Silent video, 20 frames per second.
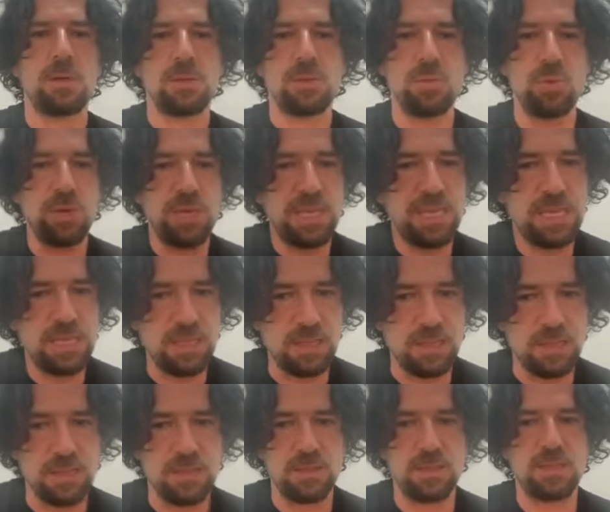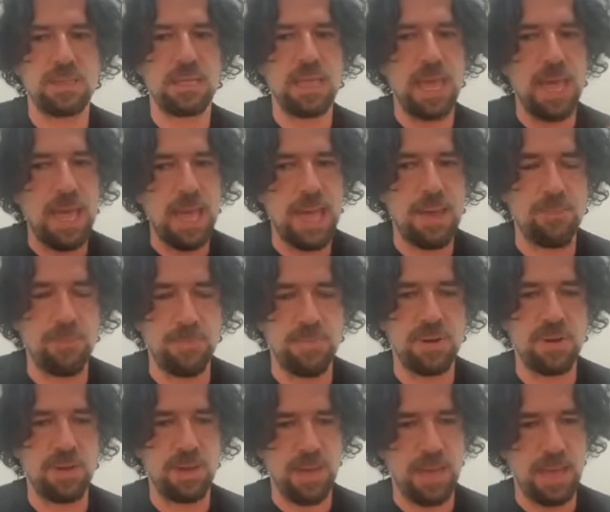to yield the m
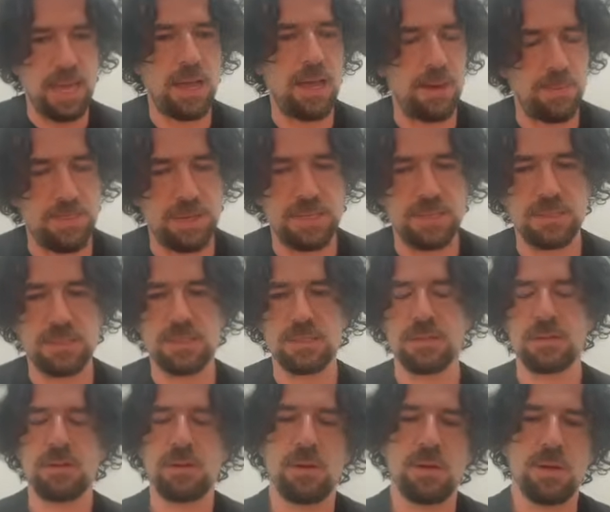elements.